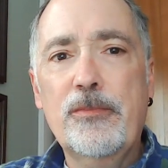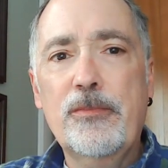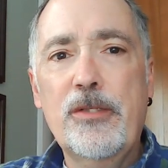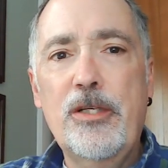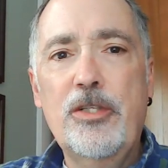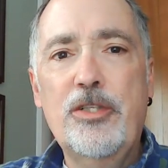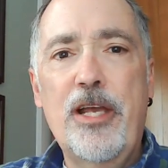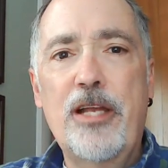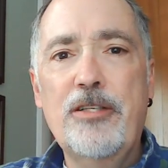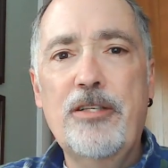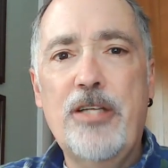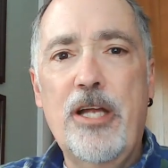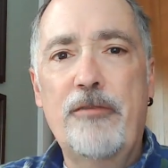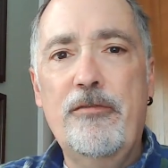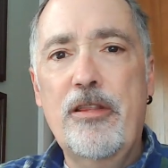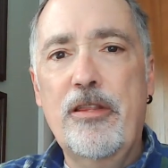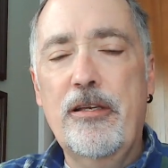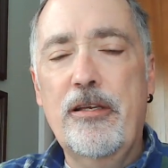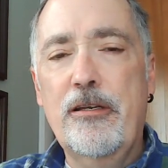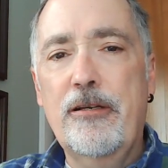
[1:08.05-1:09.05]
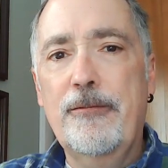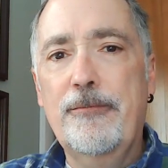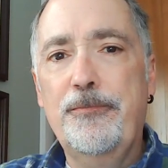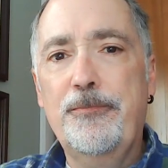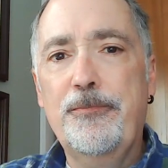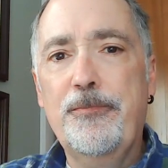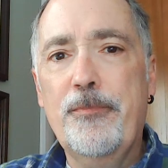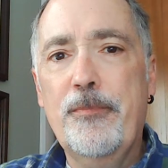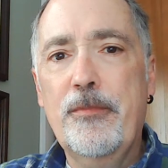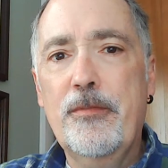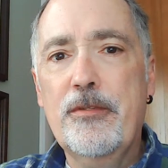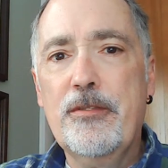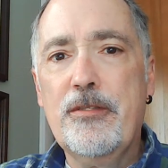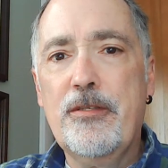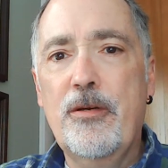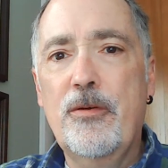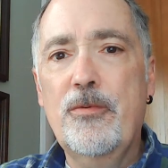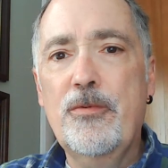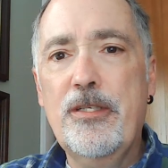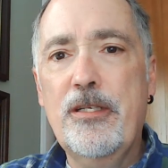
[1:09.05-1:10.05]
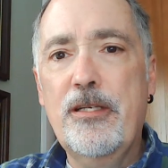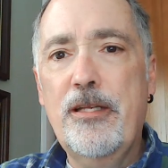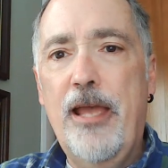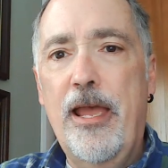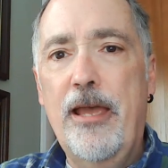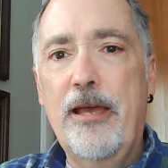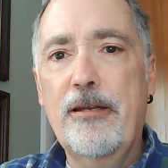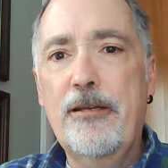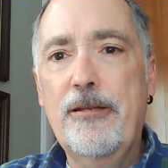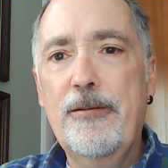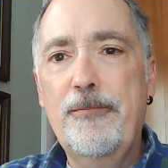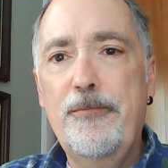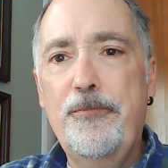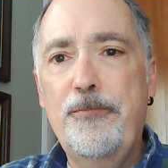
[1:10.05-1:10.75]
he changed everything, stones in hand.